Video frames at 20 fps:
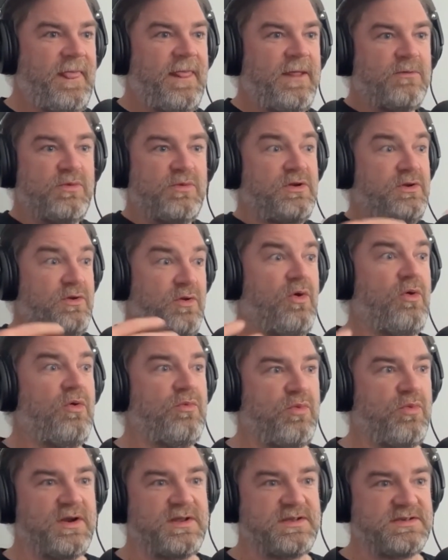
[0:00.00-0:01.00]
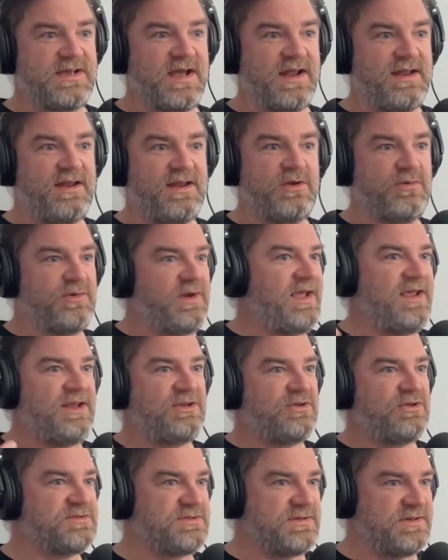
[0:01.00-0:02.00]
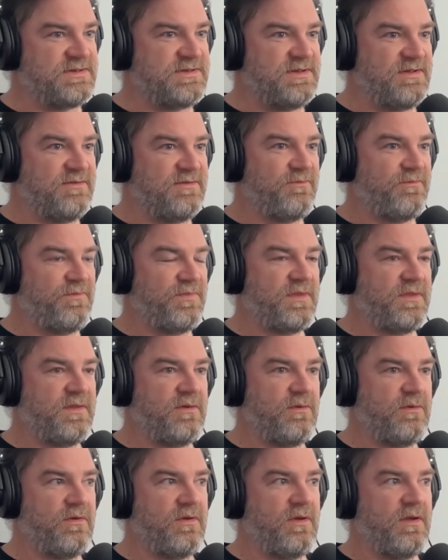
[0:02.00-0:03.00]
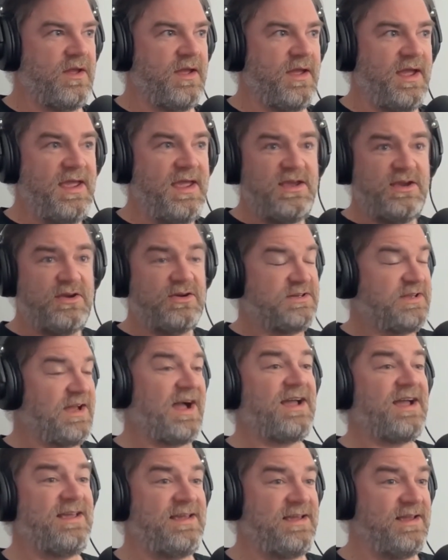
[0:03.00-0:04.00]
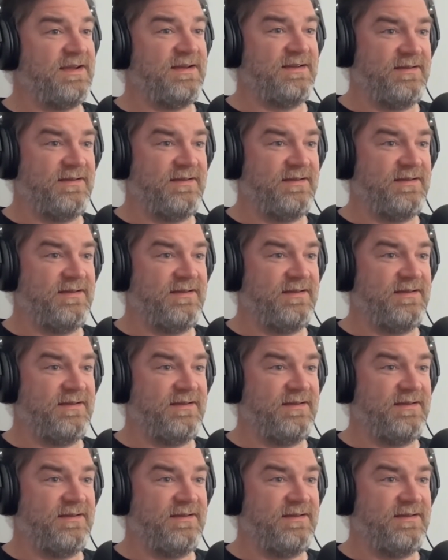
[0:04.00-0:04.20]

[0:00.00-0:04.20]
We know what he's getting into, and he doesn't. He could die here.